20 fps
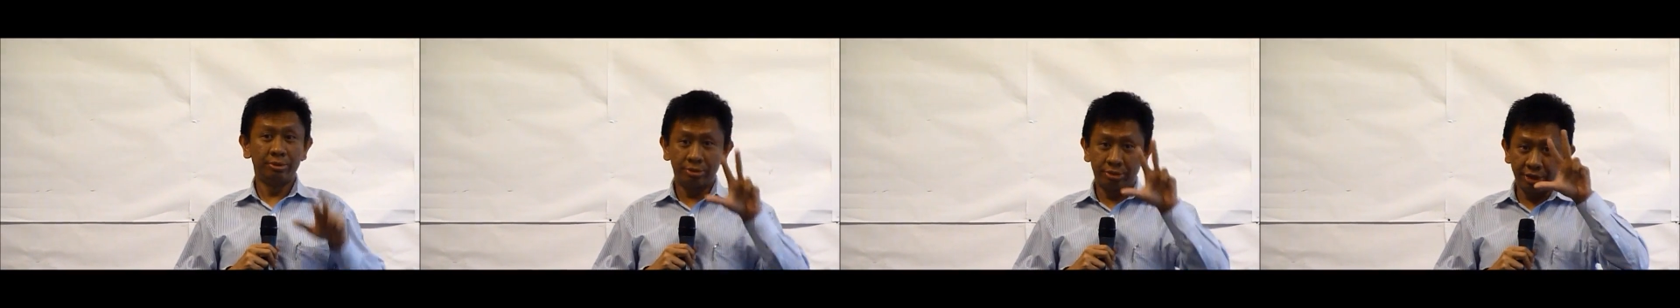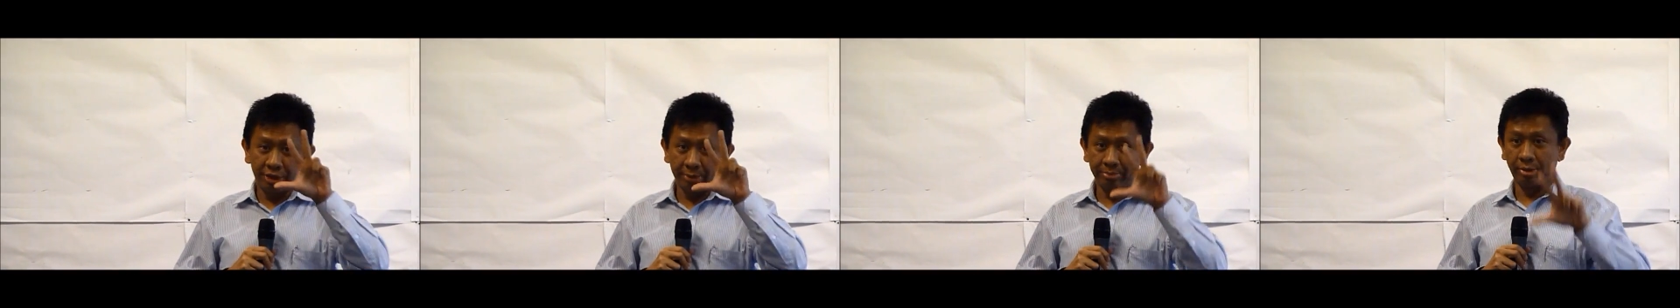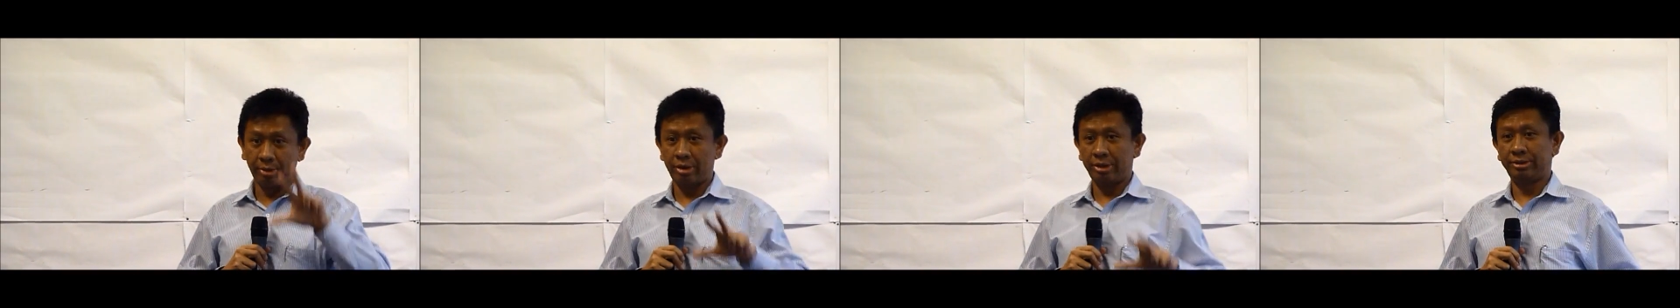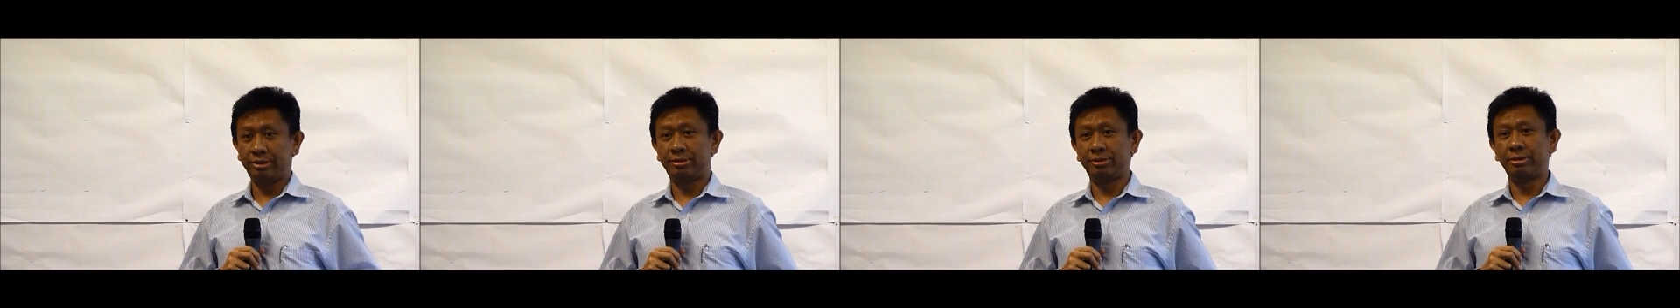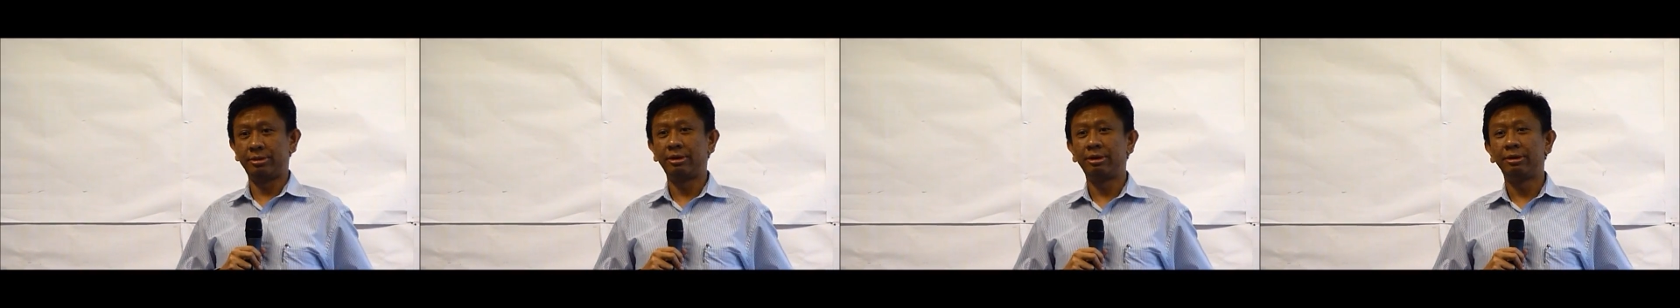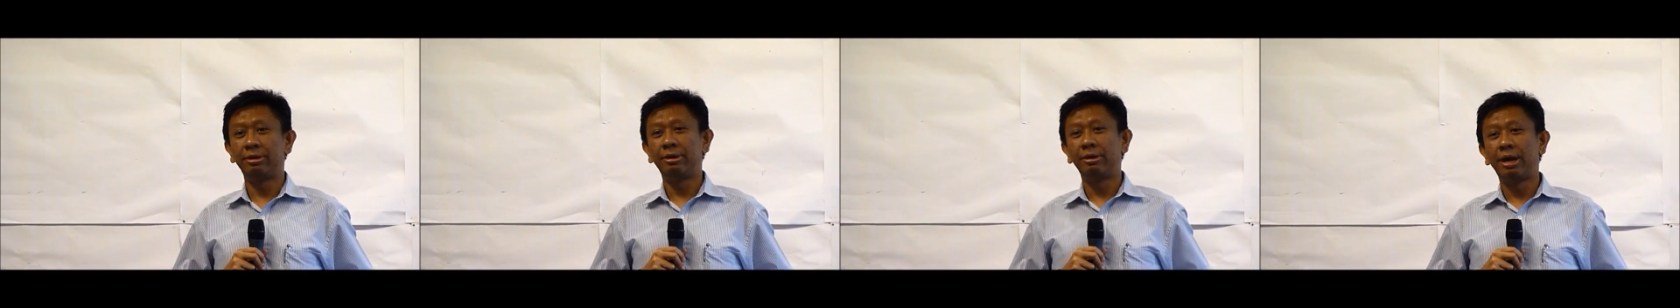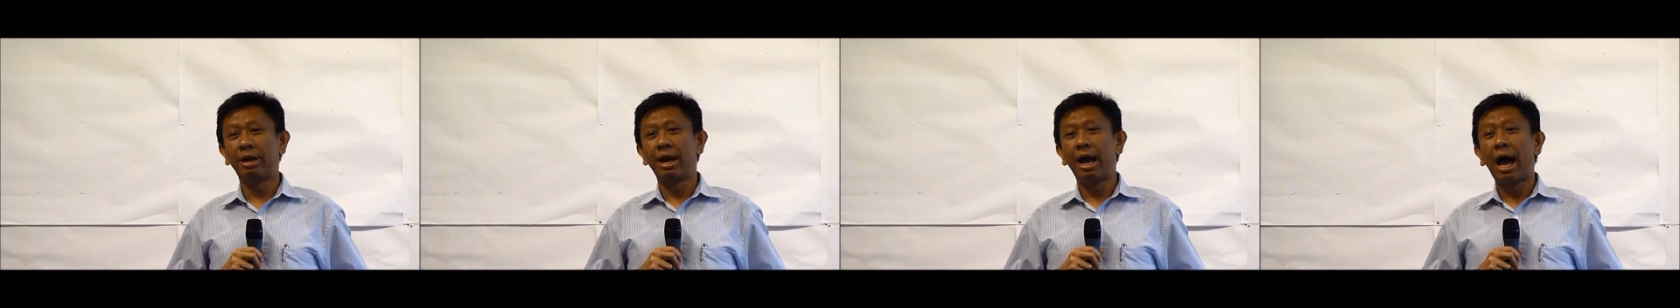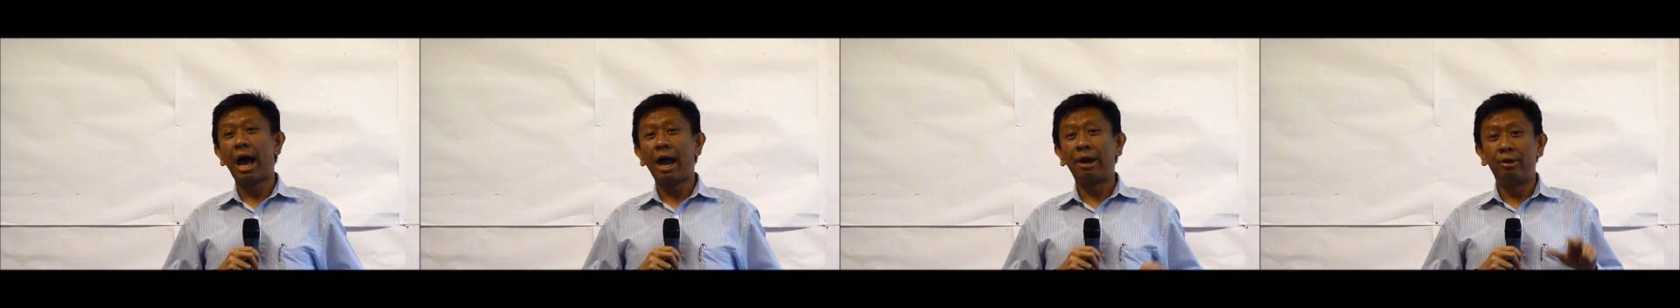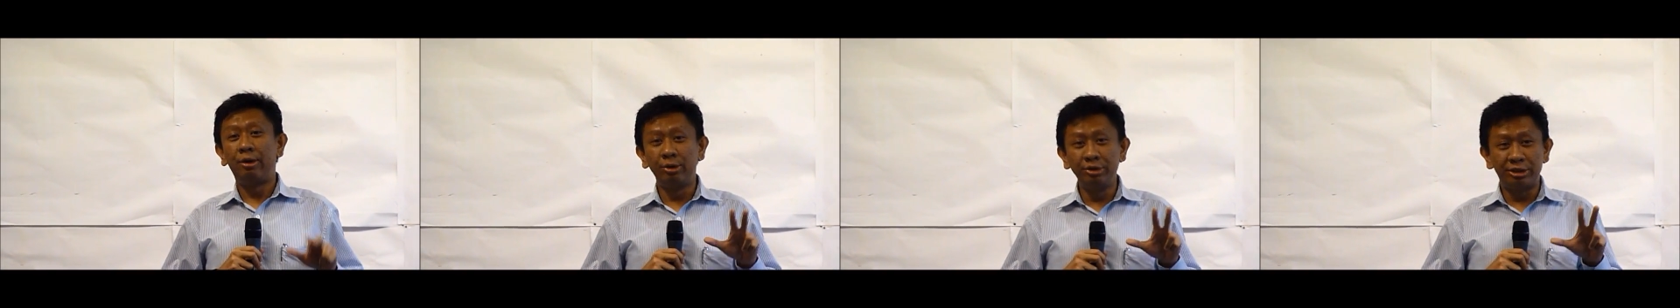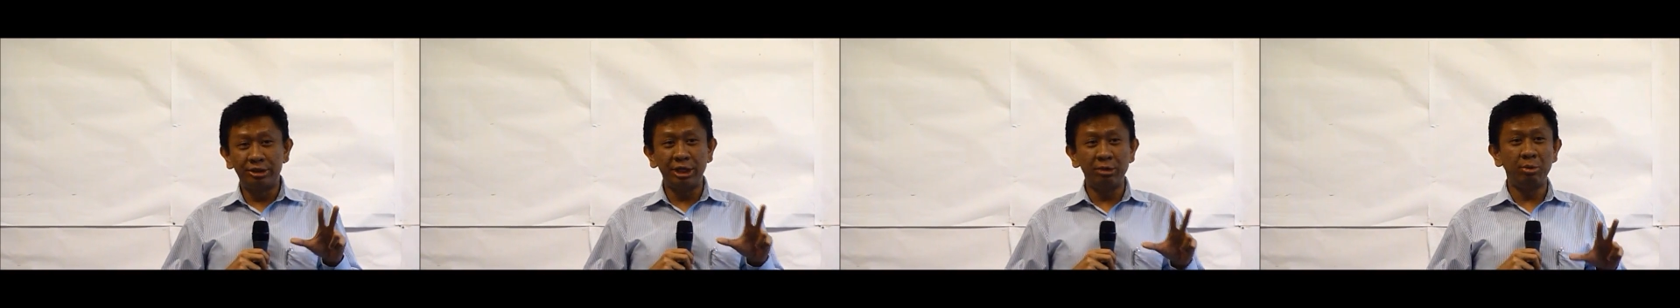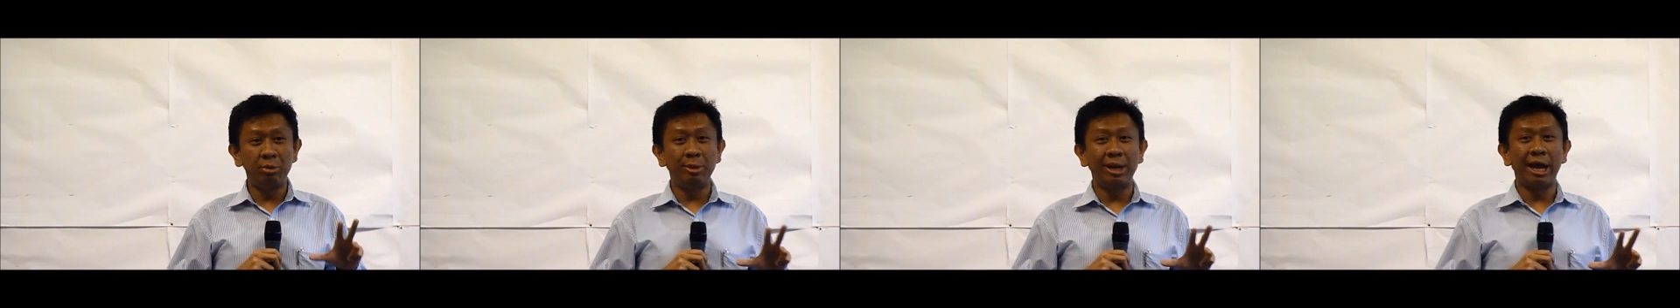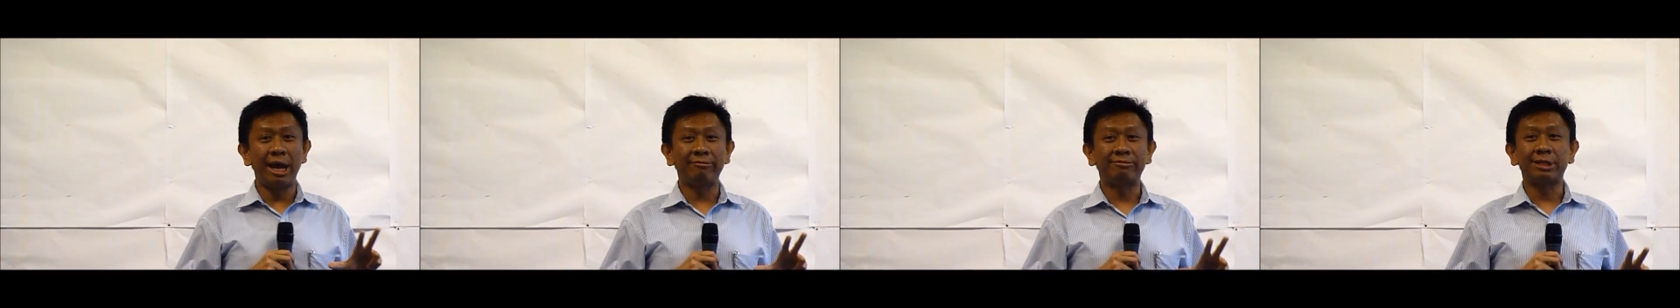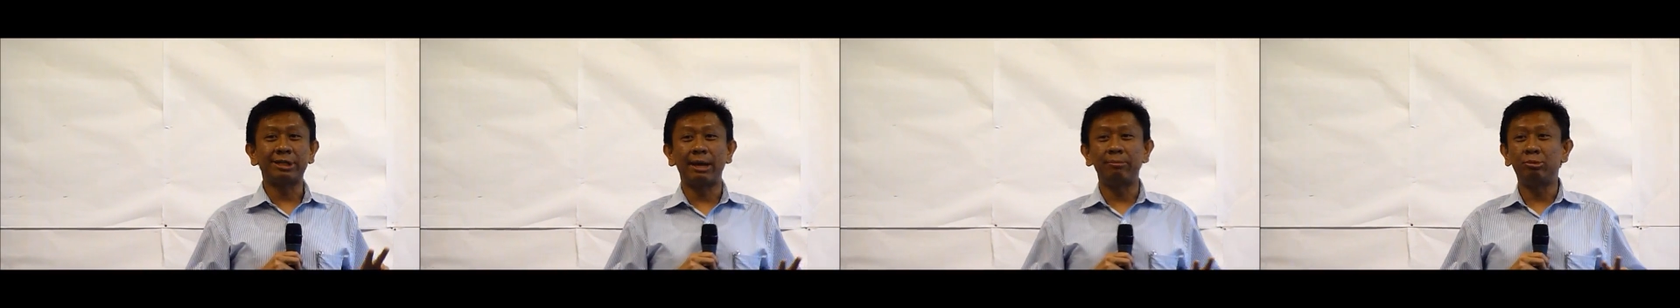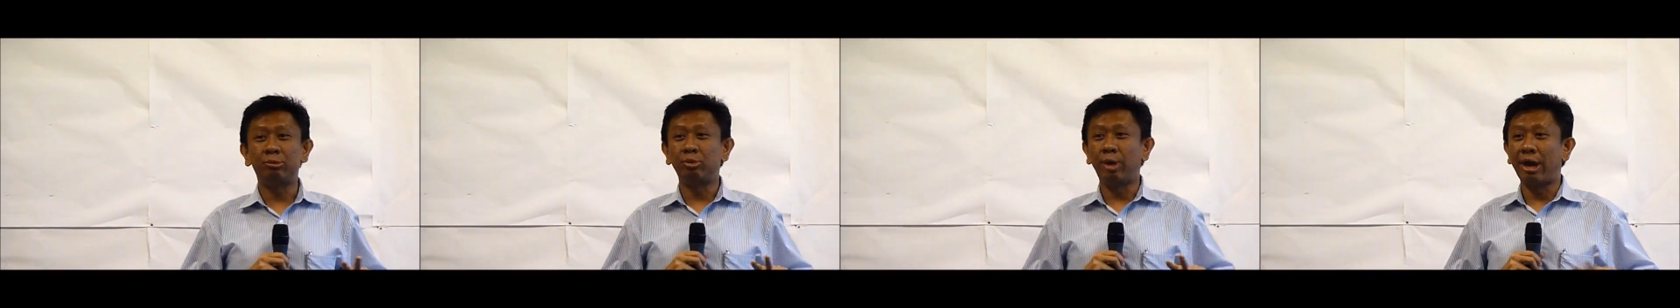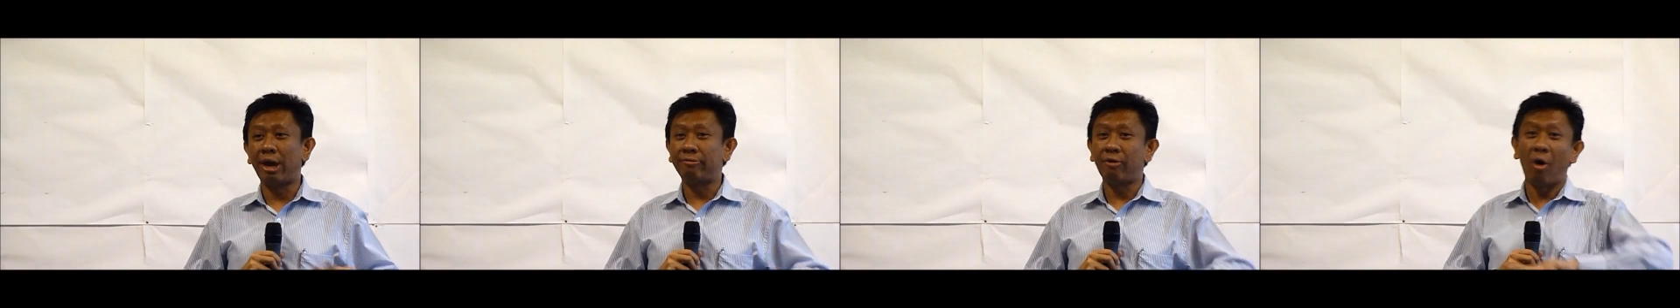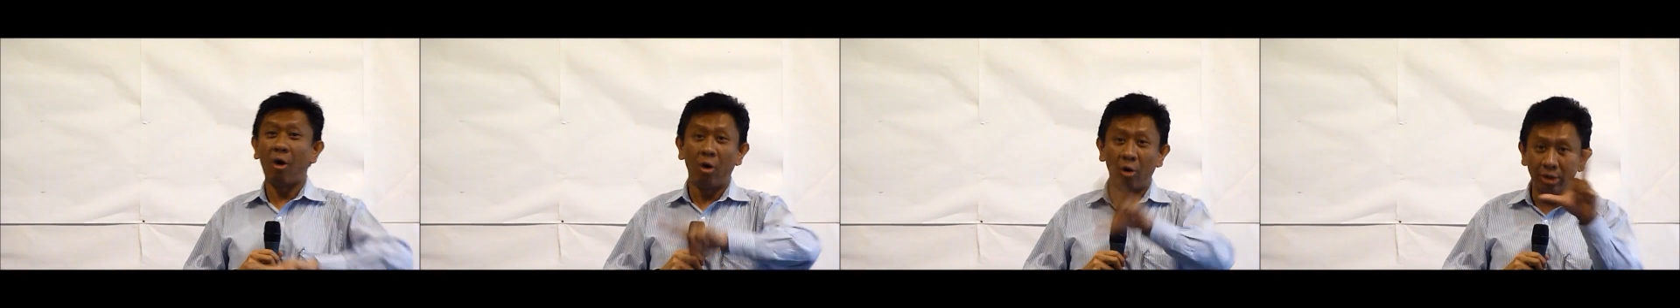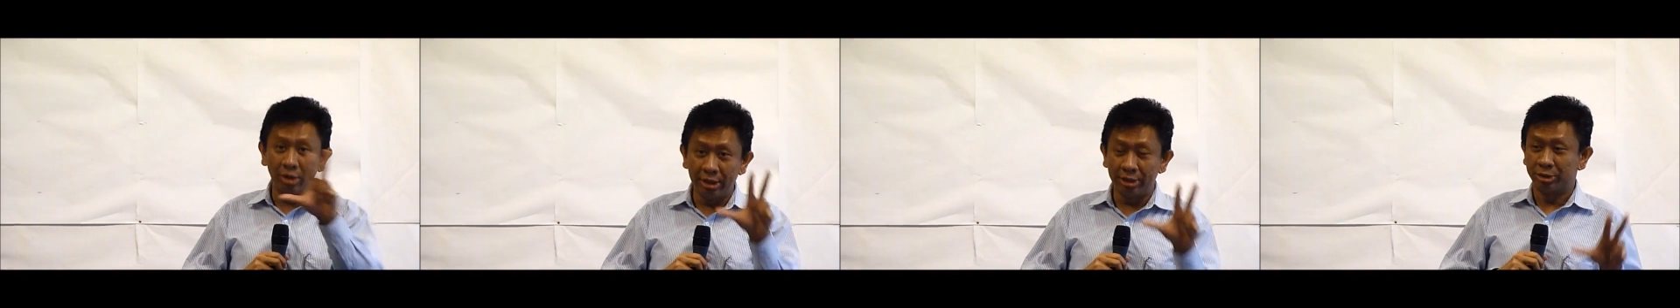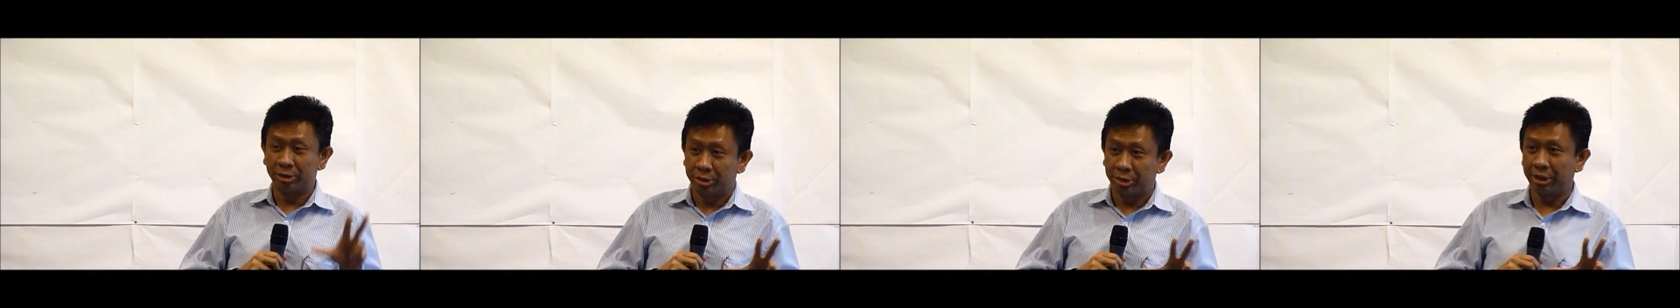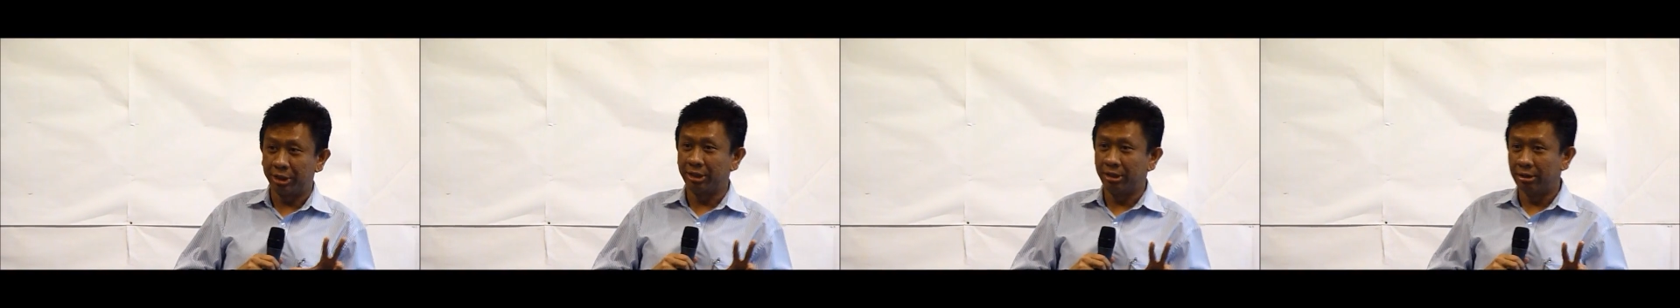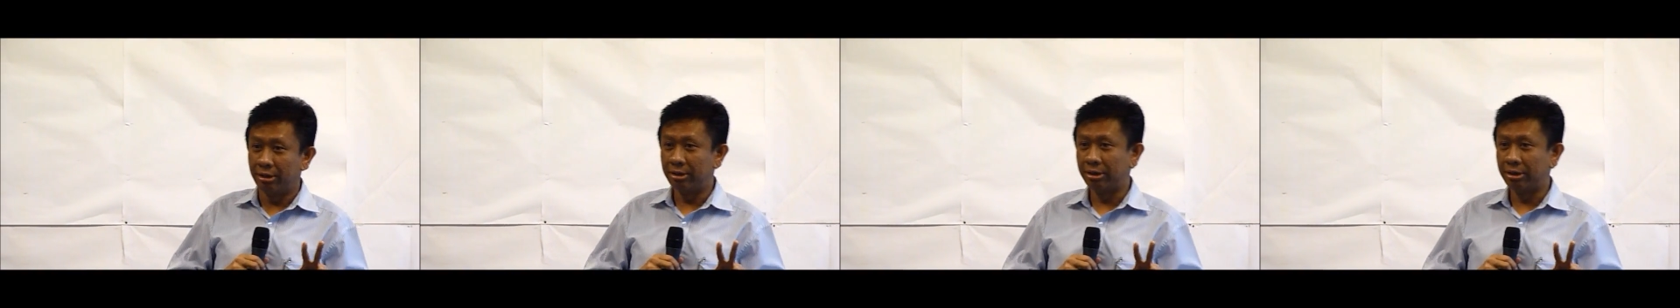3 points. I don't think we'll have time to have all the 3